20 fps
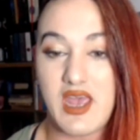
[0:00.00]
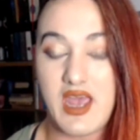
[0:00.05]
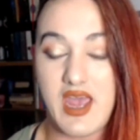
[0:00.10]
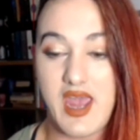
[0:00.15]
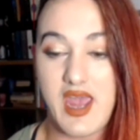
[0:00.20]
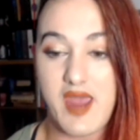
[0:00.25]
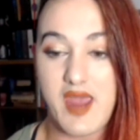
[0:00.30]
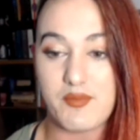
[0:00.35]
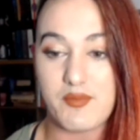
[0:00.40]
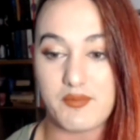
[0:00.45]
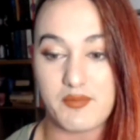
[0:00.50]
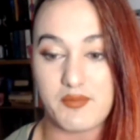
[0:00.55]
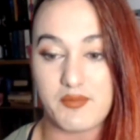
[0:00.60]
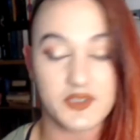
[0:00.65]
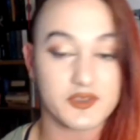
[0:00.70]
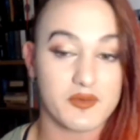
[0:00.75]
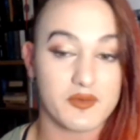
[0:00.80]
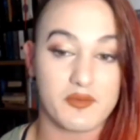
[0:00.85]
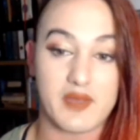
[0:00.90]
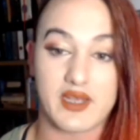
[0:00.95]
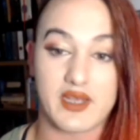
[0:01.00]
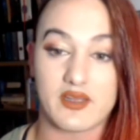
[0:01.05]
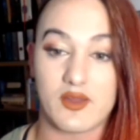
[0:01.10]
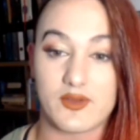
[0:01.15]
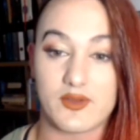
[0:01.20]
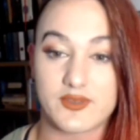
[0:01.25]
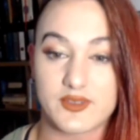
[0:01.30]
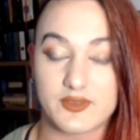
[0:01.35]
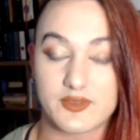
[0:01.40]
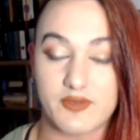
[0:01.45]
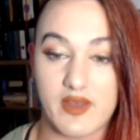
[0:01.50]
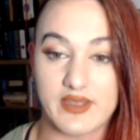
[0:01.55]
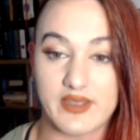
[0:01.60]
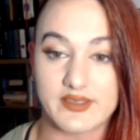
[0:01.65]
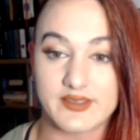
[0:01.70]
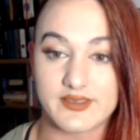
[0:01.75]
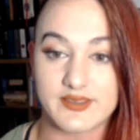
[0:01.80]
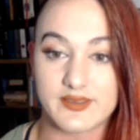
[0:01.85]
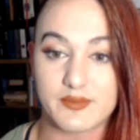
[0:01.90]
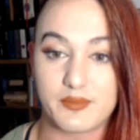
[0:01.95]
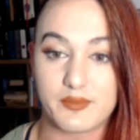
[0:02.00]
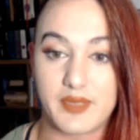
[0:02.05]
are some of my closest friends,